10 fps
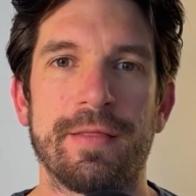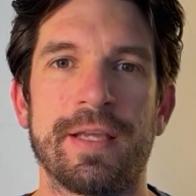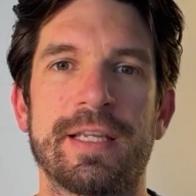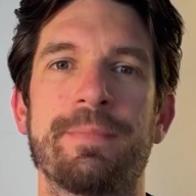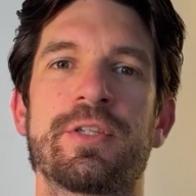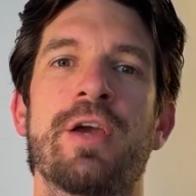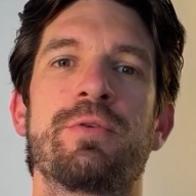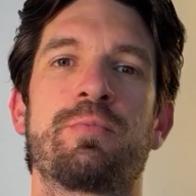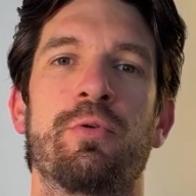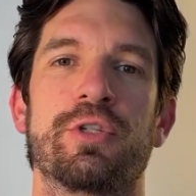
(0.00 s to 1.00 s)
This episode
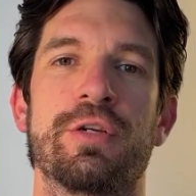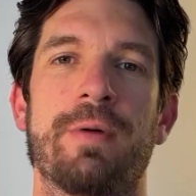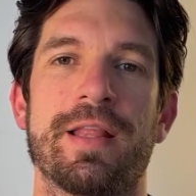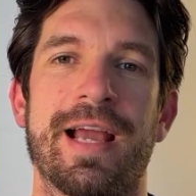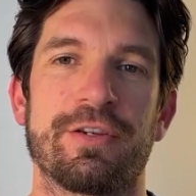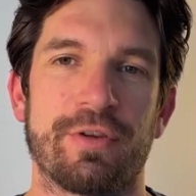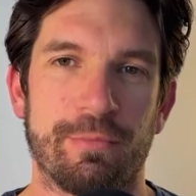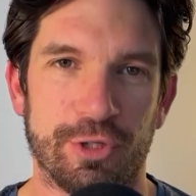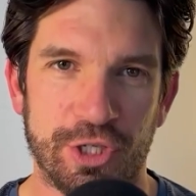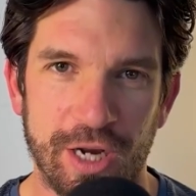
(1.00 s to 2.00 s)
was brought to you by the Andrew
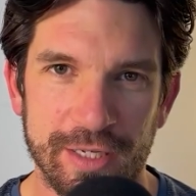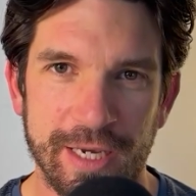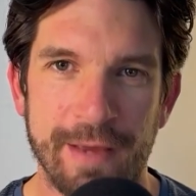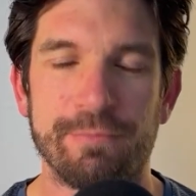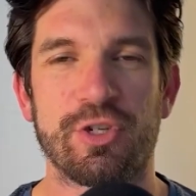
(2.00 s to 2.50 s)
Greenwash Charter,